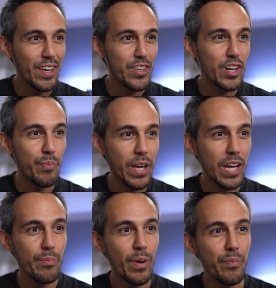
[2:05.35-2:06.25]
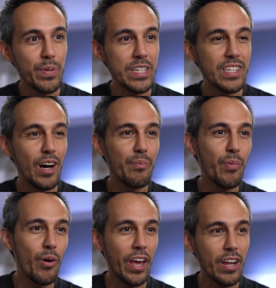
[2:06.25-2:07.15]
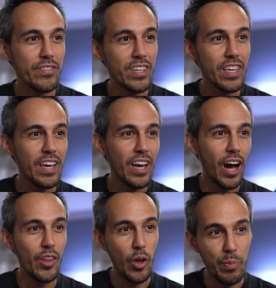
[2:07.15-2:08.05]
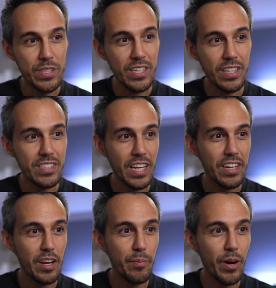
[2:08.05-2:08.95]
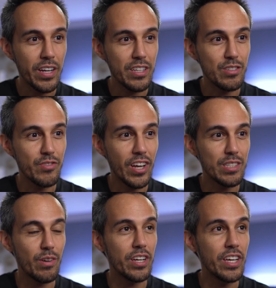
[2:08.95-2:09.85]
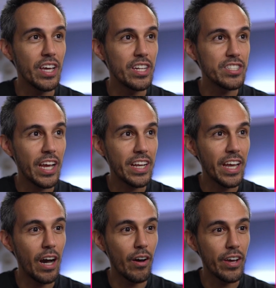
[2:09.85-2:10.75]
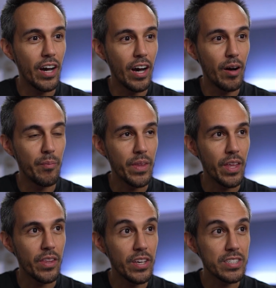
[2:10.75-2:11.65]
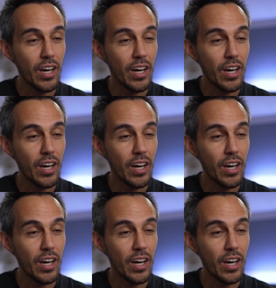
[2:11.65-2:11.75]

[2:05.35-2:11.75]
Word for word: You can pick up a pre-sale port NFT on OpenSea in the secondary market. So if you guys want to check out this